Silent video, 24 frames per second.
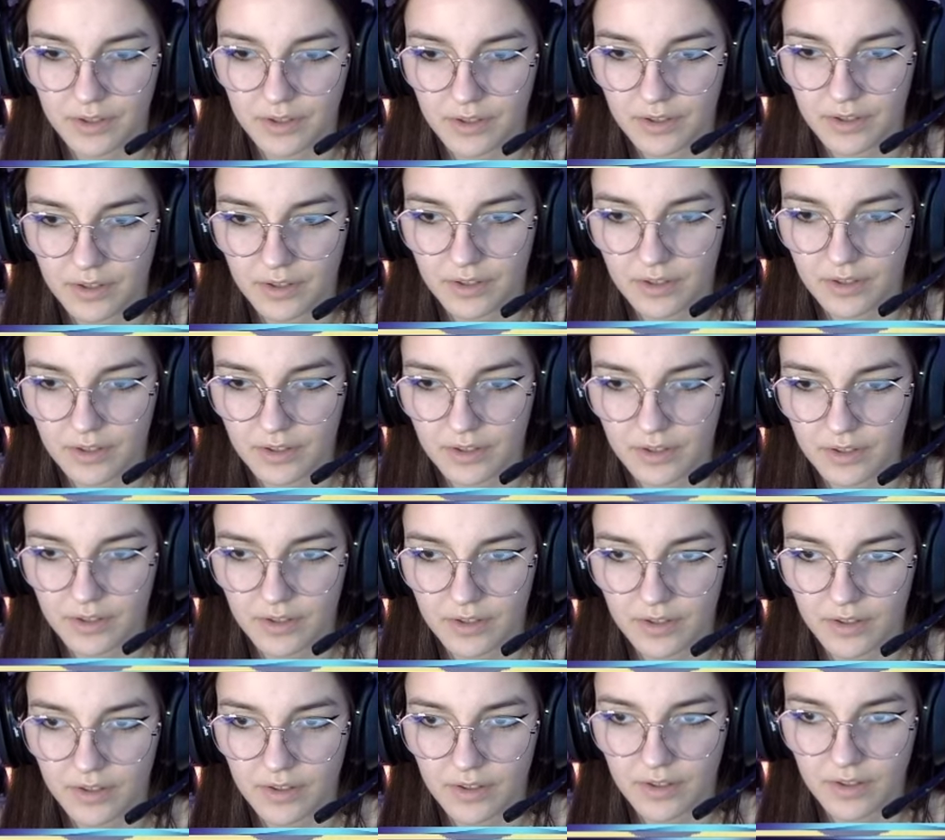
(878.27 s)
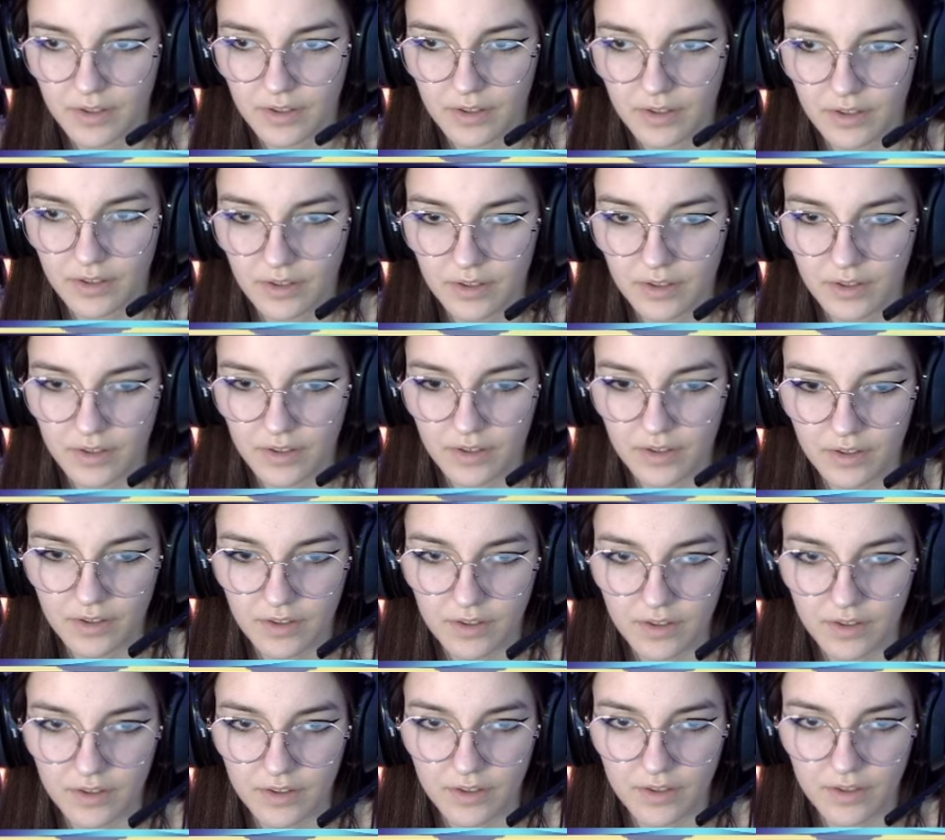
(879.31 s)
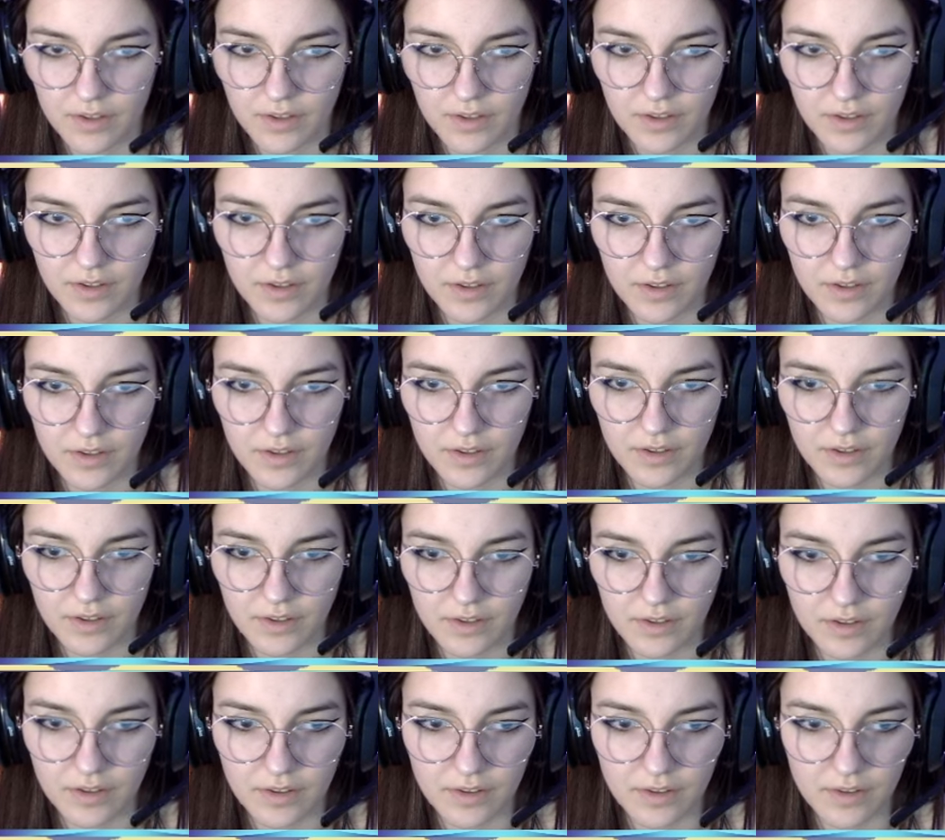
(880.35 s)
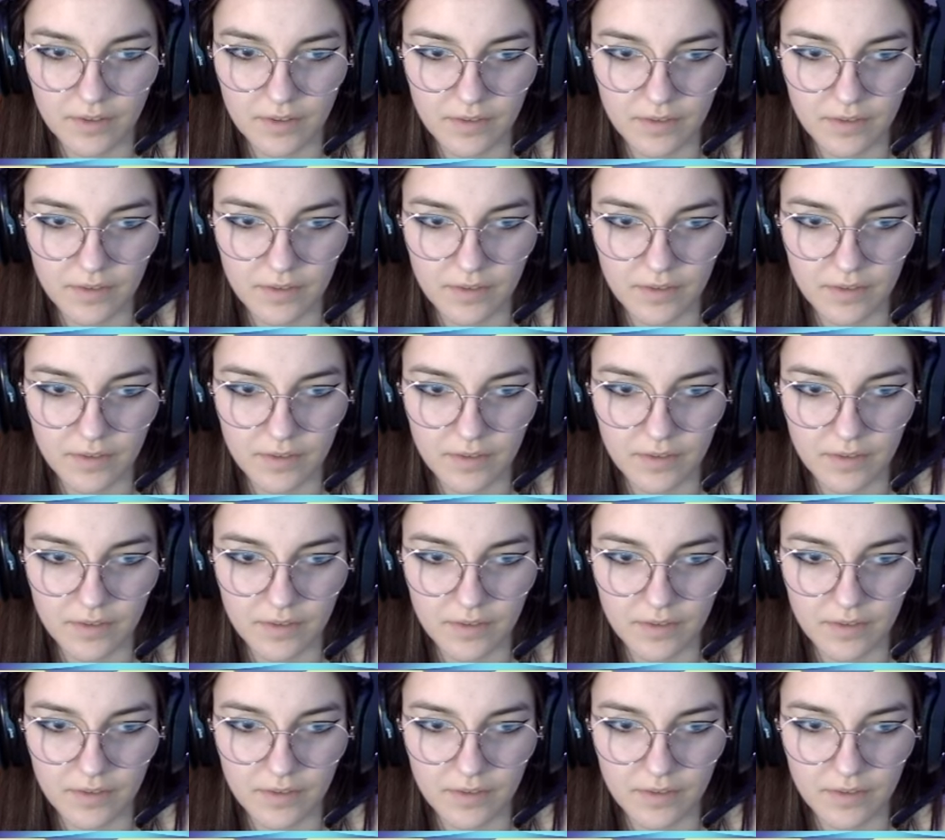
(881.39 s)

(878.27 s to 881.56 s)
(no one is talking)